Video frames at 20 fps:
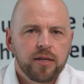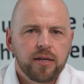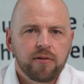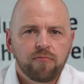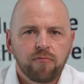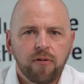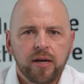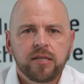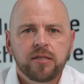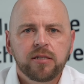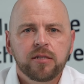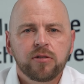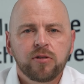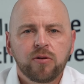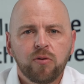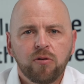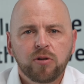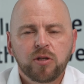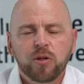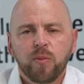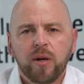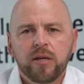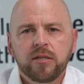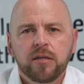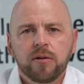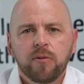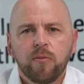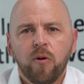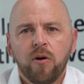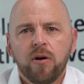it raises an
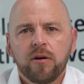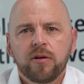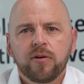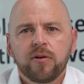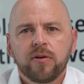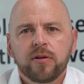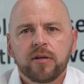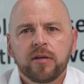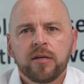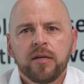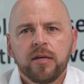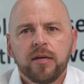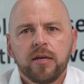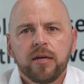automatic work order